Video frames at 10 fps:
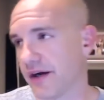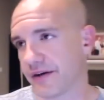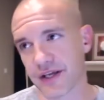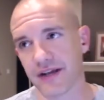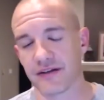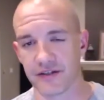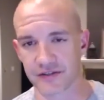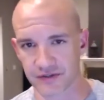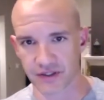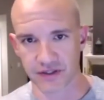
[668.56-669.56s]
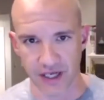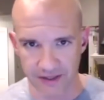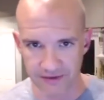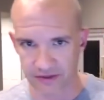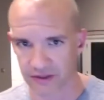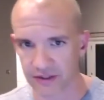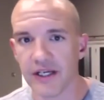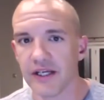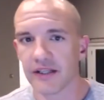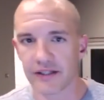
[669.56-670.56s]
okay, here's I totally
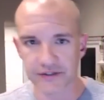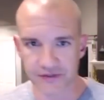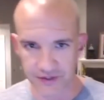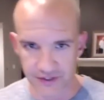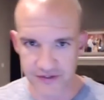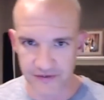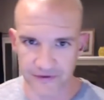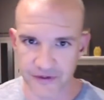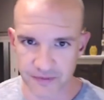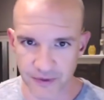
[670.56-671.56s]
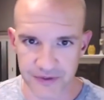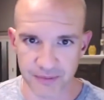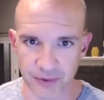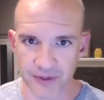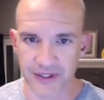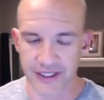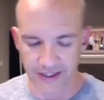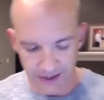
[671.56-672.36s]
here's here's the first most important thing